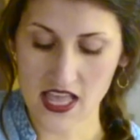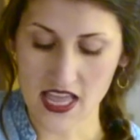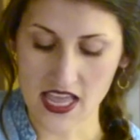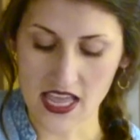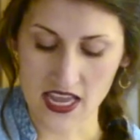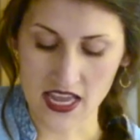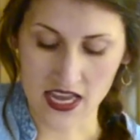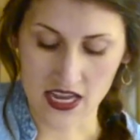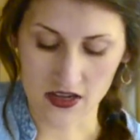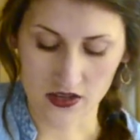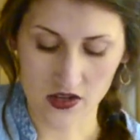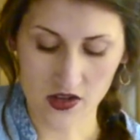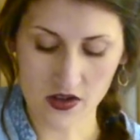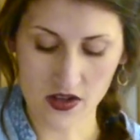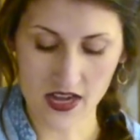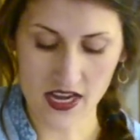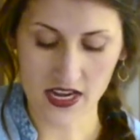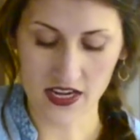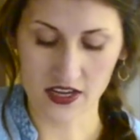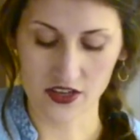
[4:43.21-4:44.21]
and go
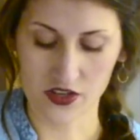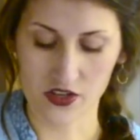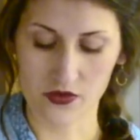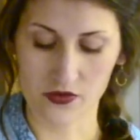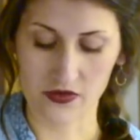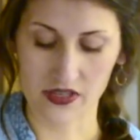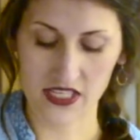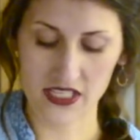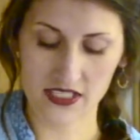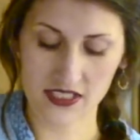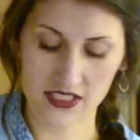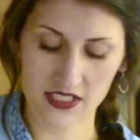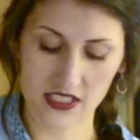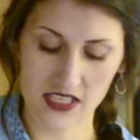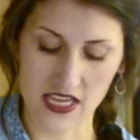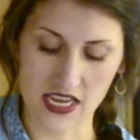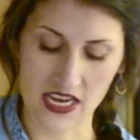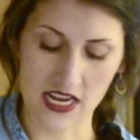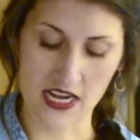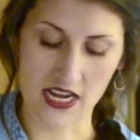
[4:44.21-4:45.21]
ahead and grease
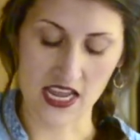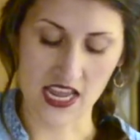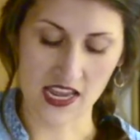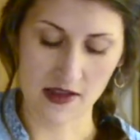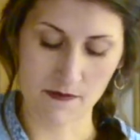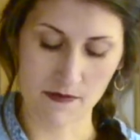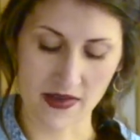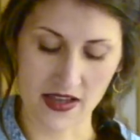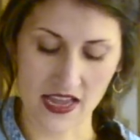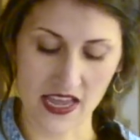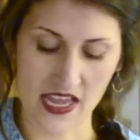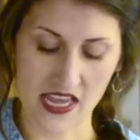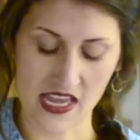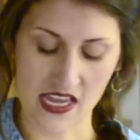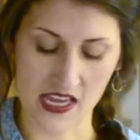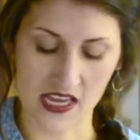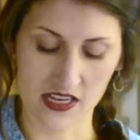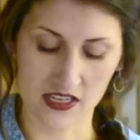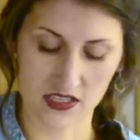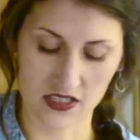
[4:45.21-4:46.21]
an
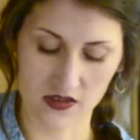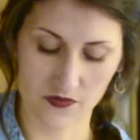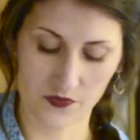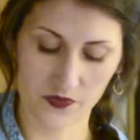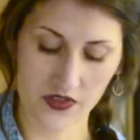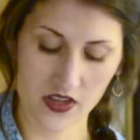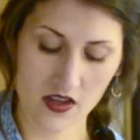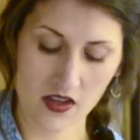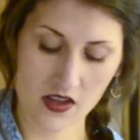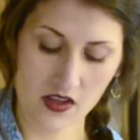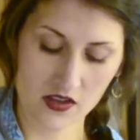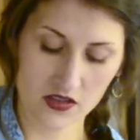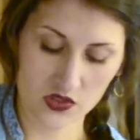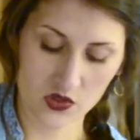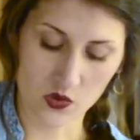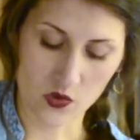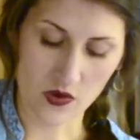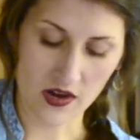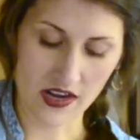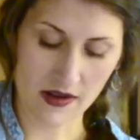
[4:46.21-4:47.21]
8x8
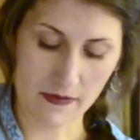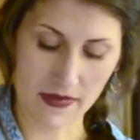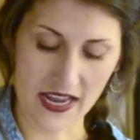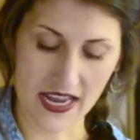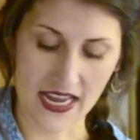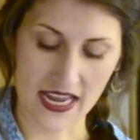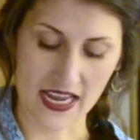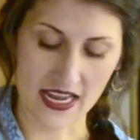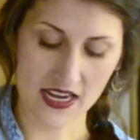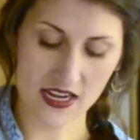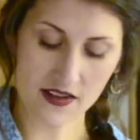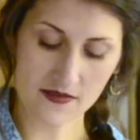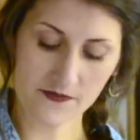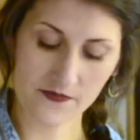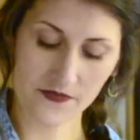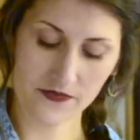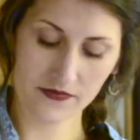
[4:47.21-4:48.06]
square pan.